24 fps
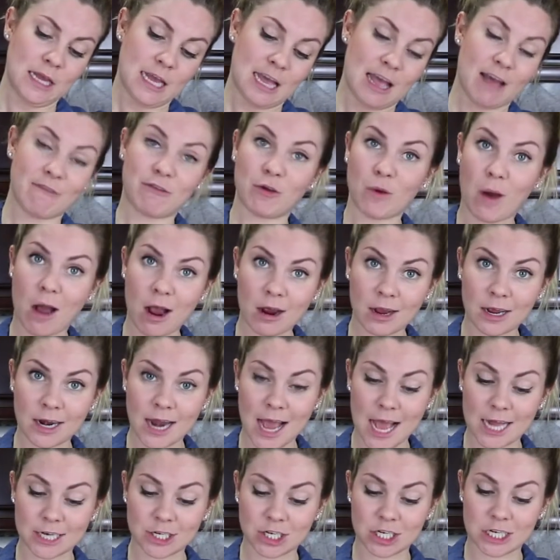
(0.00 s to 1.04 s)
If you are going to
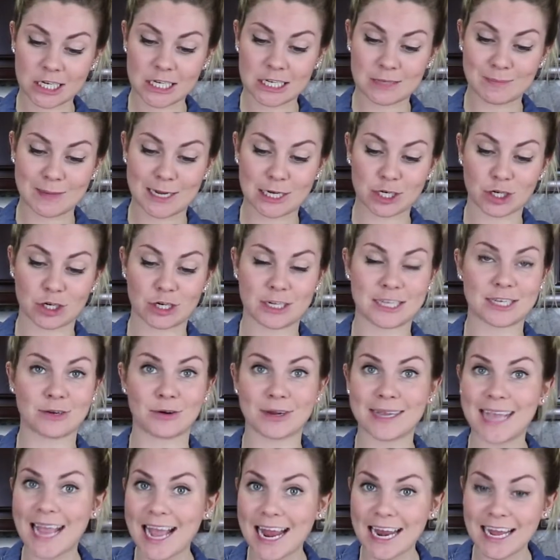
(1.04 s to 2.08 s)
add cheese, make sure it's
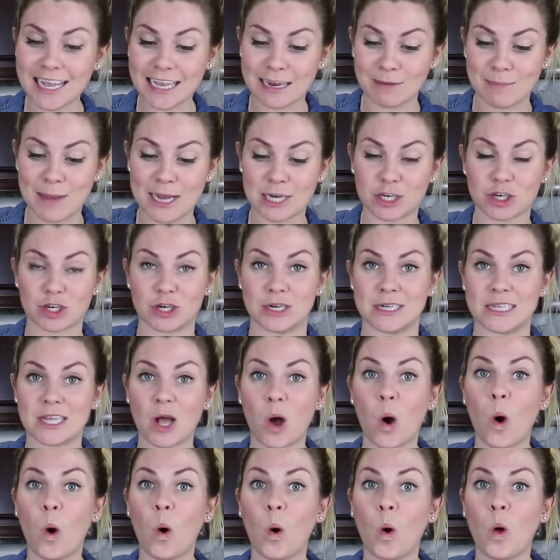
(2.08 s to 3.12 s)
organic and make sure it's
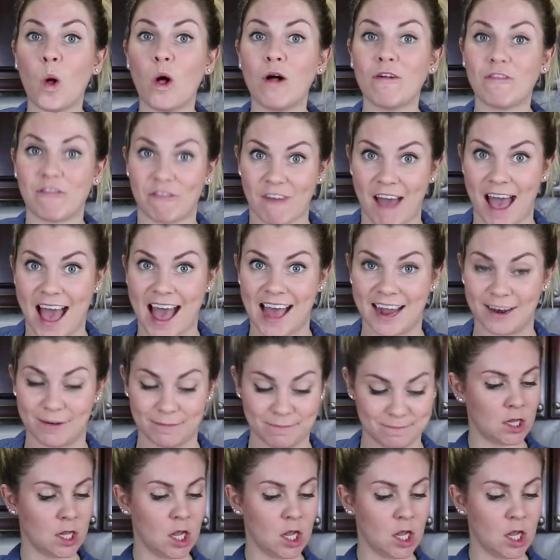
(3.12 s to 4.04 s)
whole fat.